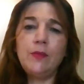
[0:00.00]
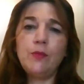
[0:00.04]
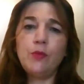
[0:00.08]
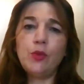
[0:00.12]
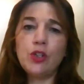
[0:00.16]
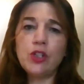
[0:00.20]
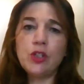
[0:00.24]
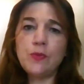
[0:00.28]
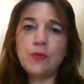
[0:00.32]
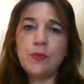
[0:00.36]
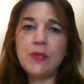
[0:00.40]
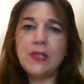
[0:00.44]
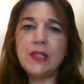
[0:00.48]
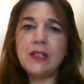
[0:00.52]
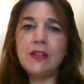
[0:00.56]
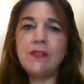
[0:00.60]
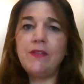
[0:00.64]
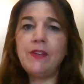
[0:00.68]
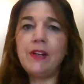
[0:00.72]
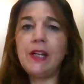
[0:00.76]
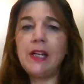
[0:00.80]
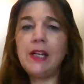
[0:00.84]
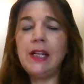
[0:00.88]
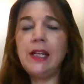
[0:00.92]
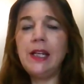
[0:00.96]
more
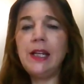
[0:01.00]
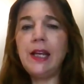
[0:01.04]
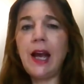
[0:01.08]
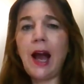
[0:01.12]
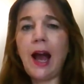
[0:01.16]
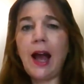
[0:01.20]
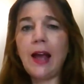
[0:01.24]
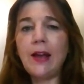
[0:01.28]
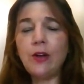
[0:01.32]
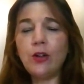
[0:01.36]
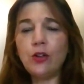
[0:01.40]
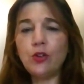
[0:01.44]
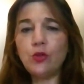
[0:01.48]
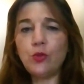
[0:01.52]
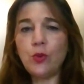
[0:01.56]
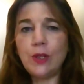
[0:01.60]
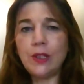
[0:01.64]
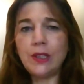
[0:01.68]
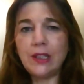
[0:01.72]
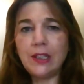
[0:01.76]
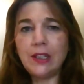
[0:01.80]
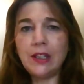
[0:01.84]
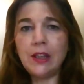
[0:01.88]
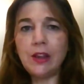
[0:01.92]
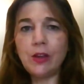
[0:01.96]
specifically
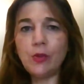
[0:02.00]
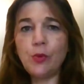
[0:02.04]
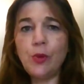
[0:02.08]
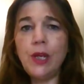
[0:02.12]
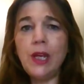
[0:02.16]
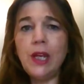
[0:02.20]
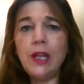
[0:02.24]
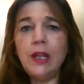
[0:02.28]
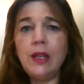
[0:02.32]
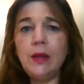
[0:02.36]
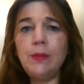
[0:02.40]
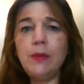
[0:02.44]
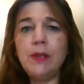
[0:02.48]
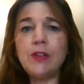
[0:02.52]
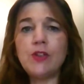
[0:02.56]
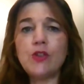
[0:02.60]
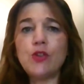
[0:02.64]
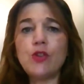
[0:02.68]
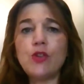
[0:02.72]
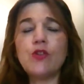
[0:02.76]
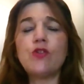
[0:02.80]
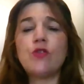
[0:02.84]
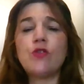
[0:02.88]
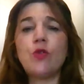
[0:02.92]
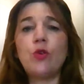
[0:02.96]
IL-23
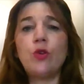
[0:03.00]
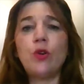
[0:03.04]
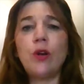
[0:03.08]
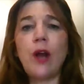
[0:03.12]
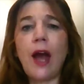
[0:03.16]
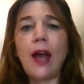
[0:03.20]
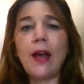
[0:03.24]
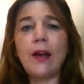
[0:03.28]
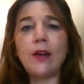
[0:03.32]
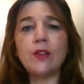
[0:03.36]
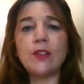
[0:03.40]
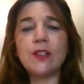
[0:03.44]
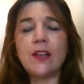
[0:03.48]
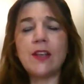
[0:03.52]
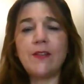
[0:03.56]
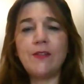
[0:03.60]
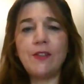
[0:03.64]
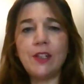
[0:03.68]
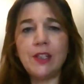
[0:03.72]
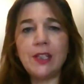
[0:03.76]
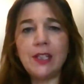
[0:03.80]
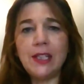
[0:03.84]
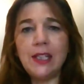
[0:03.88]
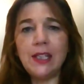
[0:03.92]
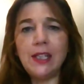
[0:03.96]
inhibitors or
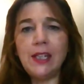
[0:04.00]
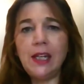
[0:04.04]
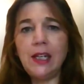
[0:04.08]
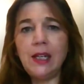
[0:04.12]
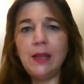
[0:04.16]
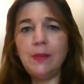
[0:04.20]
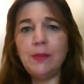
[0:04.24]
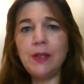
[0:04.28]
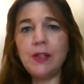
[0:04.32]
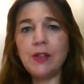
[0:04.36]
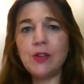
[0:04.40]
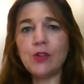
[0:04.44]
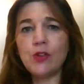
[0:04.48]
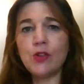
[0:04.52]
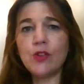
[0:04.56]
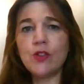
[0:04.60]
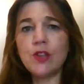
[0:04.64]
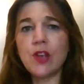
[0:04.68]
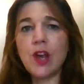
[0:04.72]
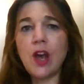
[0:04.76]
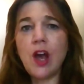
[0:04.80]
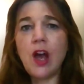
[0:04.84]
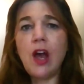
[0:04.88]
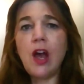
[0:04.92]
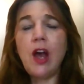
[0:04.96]
IL-17
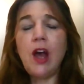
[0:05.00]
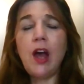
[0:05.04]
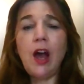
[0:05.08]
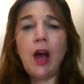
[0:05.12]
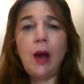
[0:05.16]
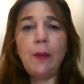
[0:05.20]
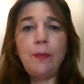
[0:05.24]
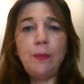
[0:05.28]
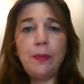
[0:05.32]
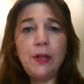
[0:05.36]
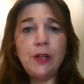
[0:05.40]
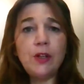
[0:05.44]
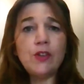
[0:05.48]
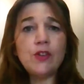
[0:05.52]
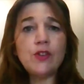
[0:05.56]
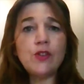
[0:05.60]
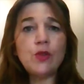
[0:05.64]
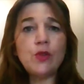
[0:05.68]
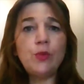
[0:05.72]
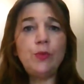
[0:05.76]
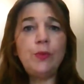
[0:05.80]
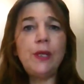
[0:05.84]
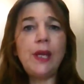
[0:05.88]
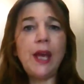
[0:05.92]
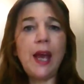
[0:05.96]
inhibitors, appears
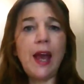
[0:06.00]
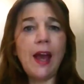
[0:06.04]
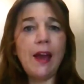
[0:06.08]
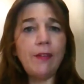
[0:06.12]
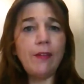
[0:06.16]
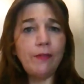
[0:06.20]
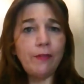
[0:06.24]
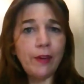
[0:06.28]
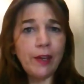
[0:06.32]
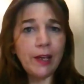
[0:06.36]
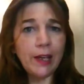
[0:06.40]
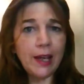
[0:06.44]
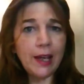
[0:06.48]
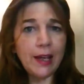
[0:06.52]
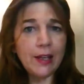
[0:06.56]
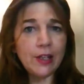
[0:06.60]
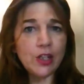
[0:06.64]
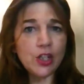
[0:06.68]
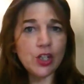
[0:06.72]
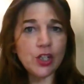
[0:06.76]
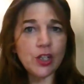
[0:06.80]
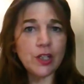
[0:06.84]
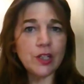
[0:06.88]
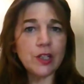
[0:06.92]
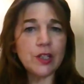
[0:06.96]
to be
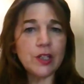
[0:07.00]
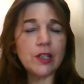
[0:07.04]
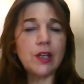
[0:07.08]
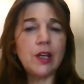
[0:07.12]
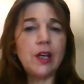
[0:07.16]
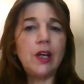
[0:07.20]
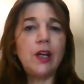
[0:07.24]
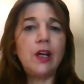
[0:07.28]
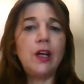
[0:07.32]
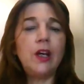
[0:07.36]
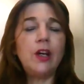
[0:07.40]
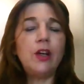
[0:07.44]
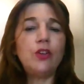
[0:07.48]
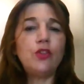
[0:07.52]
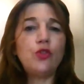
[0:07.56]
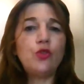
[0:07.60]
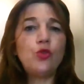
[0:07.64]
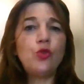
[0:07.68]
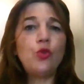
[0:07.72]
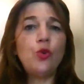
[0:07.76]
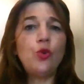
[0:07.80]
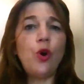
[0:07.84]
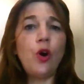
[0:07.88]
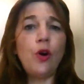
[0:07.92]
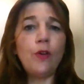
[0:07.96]
efficacious
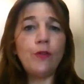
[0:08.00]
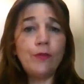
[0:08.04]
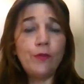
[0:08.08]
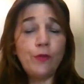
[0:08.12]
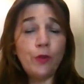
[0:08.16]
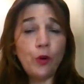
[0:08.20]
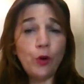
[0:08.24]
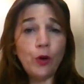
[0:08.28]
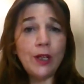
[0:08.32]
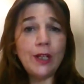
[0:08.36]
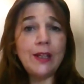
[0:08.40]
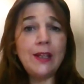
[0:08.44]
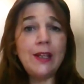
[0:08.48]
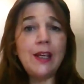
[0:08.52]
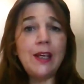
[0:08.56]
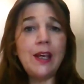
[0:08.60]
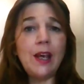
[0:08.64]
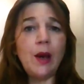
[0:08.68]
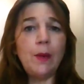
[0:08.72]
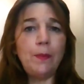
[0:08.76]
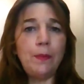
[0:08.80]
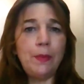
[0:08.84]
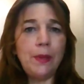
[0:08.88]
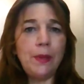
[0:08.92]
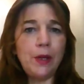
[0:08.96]
to avoid the
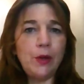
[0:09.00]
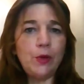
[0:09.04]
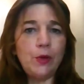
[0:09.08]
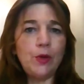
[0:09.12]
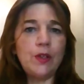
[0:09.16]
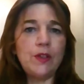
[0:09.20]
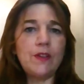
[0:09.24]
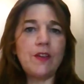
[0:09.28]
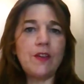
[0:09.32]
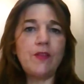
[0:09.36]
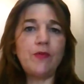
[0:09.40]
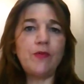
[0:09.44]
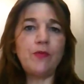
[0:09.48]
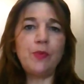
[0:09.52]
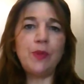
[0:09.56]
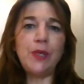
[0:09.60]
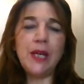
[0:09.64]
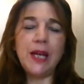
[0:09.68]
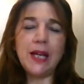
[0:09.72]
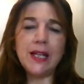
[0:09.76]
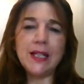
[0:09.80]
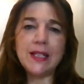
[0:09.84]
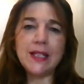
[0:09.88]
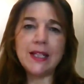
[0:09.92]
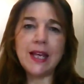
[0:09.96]
appearance of
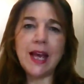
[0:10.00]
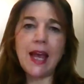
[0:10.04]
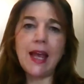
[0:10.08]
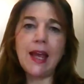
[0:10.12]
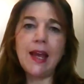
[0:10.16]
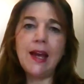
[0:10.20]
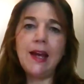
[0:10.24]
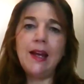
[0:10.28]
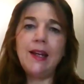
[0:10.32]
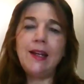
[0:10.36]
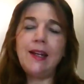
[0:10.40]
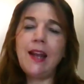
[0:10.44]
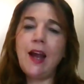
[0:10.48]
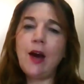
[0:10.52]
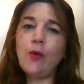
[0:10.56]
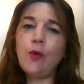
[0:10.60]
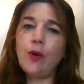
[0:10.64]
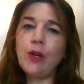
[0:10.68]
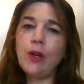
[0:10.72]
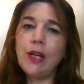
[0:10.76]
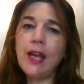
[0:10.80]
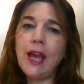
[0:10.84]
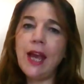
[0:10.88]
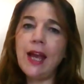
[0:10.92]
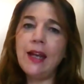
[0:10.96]
PsA. Now,
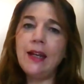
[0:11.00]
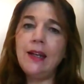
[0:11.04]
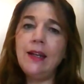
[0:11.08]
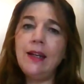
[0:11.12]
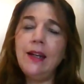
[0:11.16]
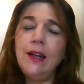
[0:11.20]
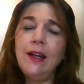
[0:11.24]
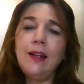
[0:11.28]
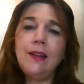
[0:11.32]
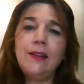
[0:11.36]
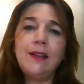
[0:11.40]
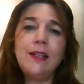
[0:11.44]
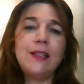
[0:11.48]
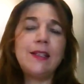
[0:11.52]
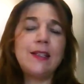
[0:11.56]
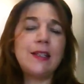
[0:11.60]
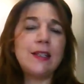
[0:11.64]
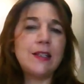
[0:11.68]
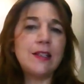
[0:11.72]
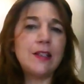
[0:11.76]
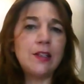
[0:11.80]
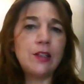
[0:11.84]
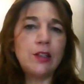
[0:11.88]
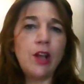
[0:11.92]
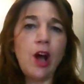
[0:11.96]
again, this
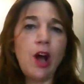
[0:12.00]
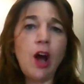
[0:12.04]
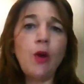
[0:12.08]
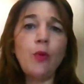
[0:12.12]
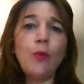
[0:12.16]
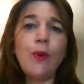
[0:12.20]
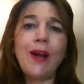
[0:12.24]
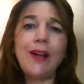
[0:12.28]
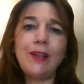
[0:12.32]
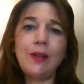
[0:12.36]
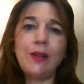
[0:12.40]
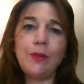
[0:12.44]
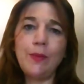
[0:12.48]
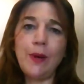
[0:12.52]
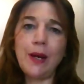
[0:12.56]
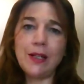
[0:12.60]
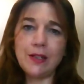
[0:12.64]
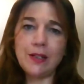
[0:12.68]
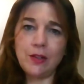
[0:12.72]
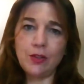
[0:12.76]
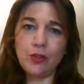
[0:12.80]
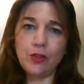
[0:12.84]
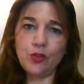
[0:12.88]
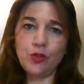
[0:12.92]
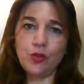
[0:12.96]
is not
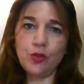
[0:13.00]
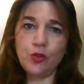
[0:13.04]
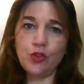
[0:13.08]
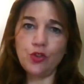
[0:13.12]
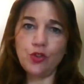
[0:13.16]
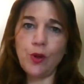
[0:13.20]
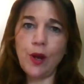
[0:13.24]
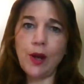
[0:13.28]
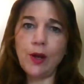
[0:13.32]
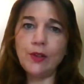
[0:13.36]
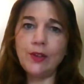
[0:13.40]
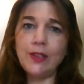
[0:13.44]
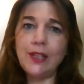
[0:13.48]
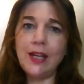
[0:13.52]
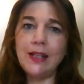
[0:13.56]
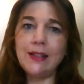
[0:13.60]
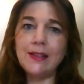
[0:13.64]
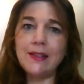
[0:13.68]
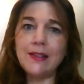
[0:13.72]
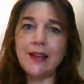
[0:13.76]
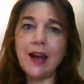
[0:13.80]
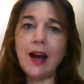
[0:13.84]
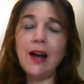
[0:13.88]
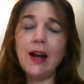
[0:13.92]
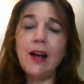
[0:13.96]
randomized controlled trial
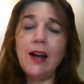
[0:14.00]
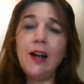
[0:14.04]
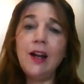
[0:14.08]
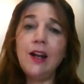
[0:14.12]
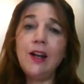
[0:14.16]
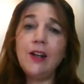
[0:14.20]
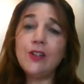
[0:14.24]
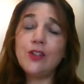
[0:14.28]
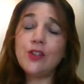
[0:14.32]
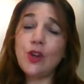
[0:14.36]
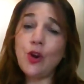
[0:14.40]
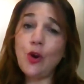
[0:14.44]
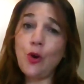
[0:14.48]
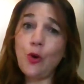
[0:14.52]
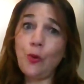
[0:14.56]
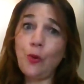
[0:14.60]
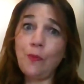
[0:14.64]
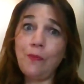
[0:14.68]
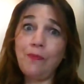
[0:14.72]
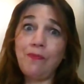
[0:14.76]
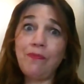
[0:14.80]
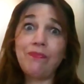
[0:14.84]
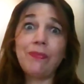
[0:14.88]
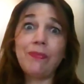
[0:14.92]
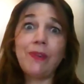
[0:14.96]
data,
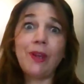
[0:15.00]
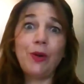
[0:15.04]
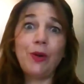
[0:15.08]
so